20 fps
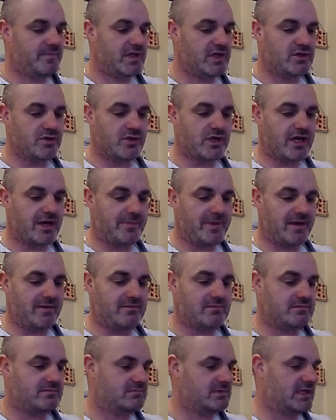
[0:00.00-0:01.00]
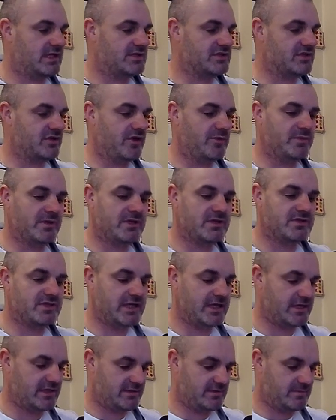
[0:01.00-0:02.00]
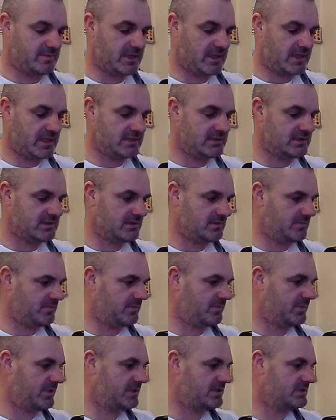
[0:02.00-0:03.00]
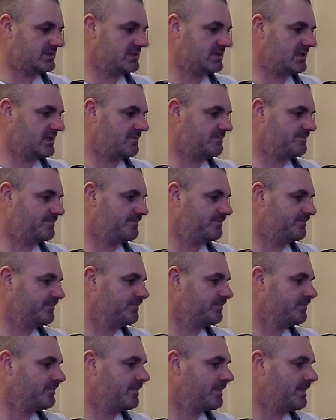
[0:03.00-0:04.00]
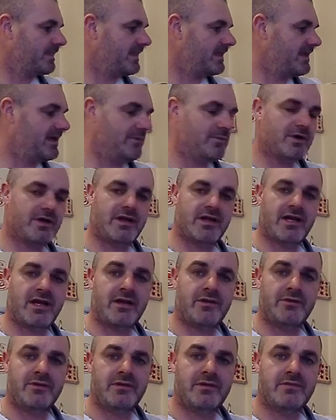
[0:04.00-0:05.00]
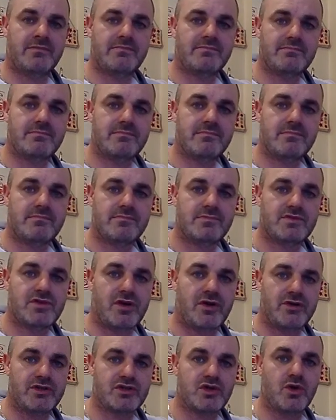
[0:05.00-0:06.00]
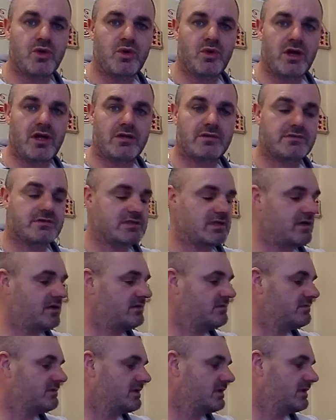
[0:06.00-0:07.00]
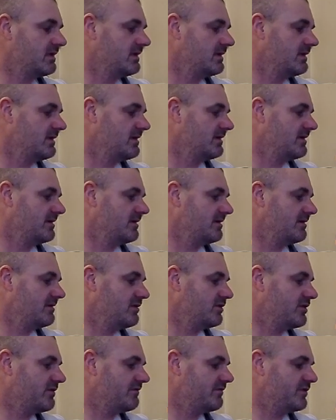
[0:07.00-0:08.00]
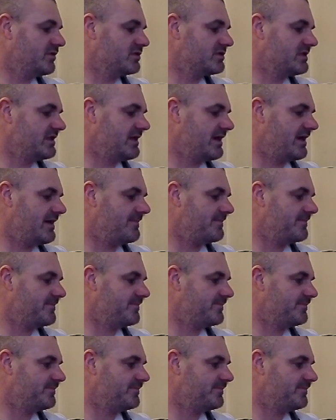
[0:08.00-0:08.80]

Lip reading: He couldn't come out last night because he had other plans, but yeah, we're going to go and try his cooler, so looking forward to that.